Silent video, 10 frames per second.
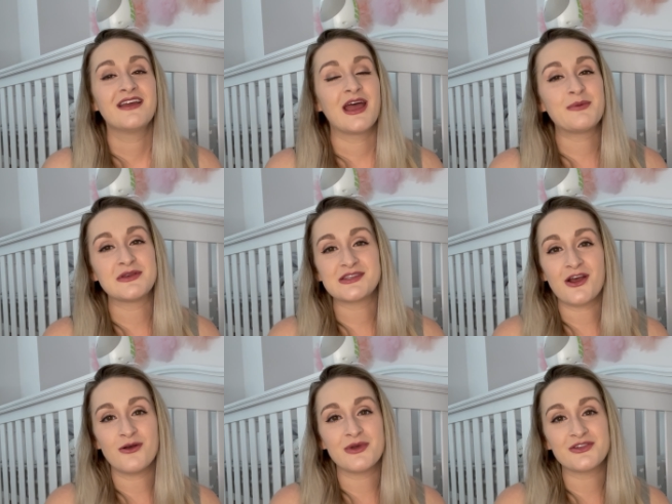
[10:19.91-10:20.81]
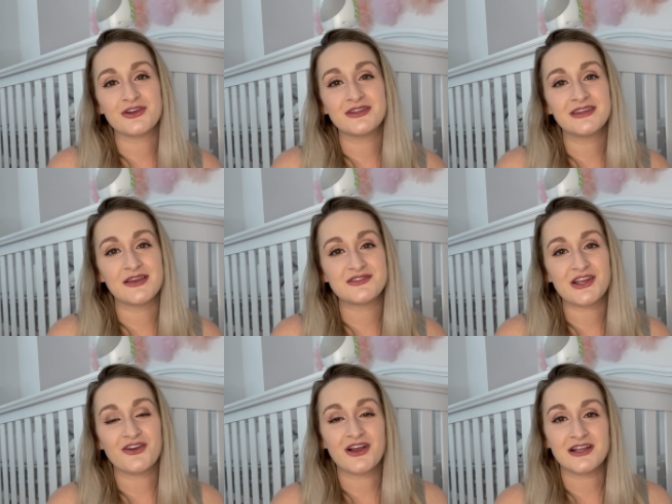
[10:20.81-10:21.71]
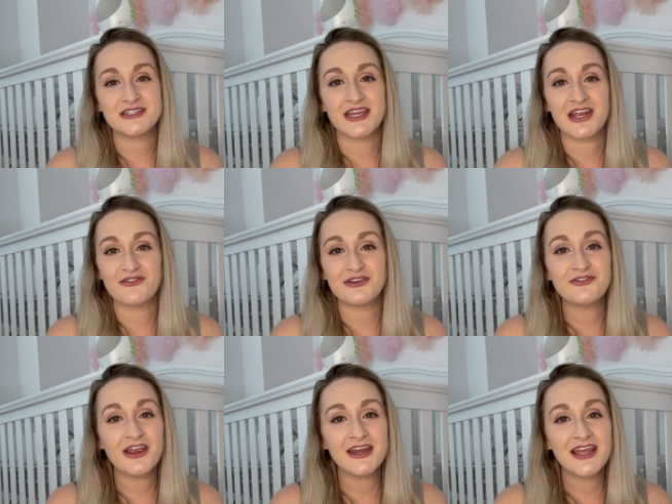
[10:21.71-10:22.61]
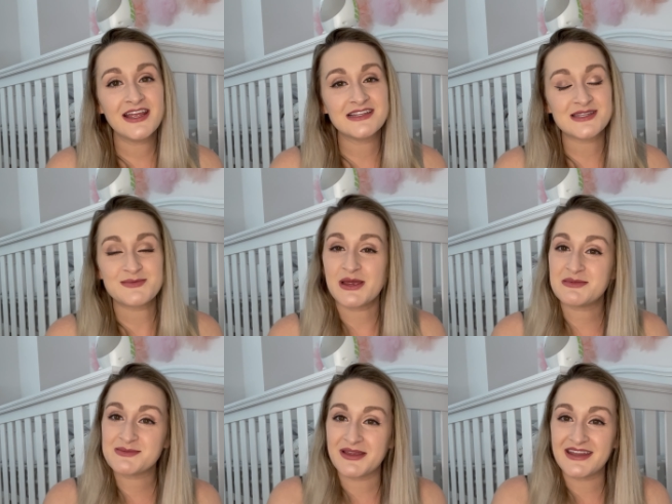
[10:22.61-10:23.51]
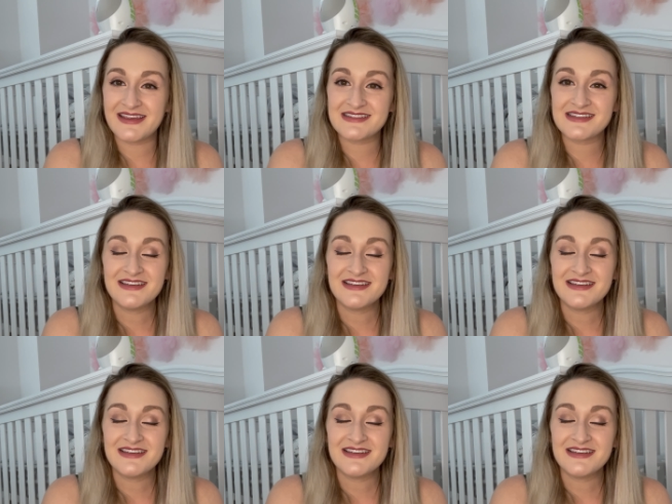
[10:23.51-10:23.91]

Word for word: I post all motherhood and lifestyle content every Friday and sometimes Mondays,